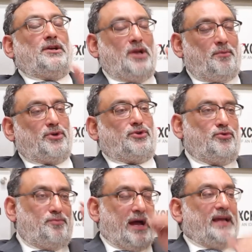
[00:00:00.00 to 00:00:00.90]
Number
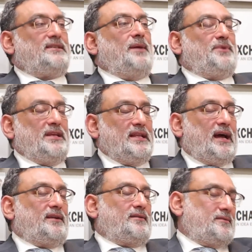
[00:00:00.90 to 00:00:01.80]
two, by accepting
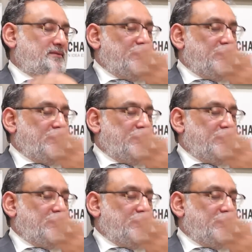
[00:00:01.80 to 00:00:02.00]
that